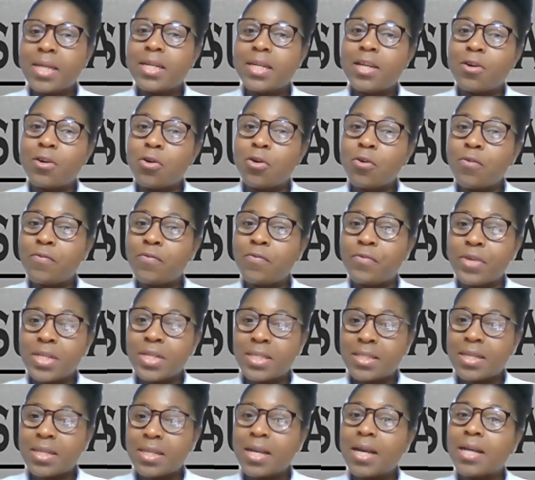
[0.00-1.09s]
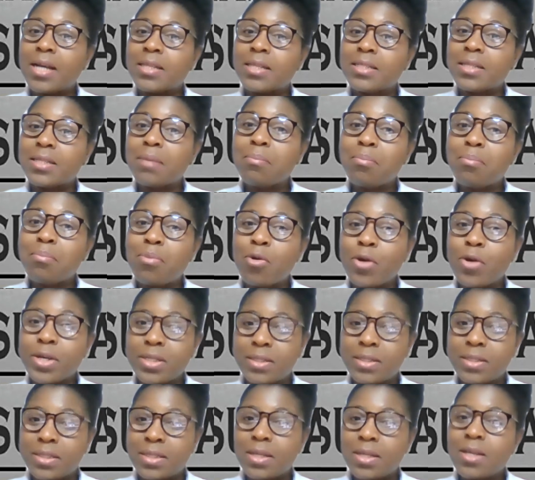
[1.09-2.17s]
the ovaries at some
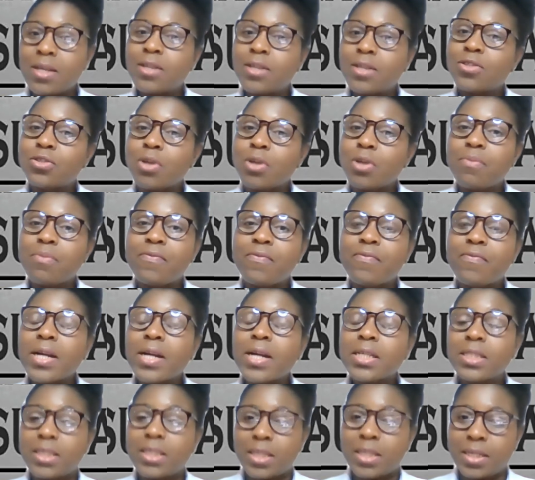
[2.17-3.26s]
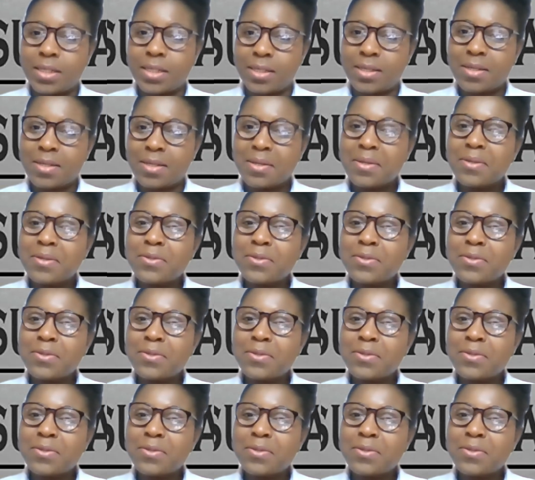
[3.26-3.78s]
point stop functioning,